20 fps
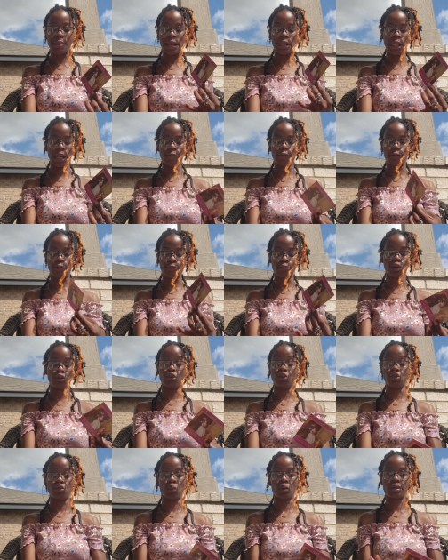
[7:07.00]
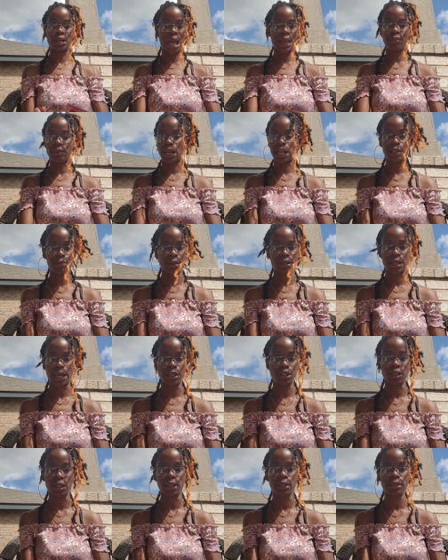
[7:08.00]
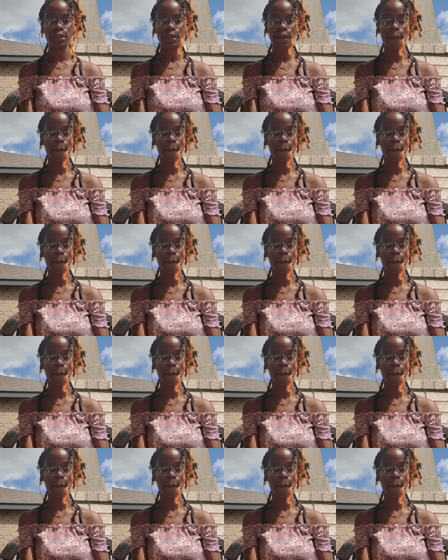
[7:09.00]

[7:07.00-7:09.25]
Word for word: may differ from your usual type and expectations.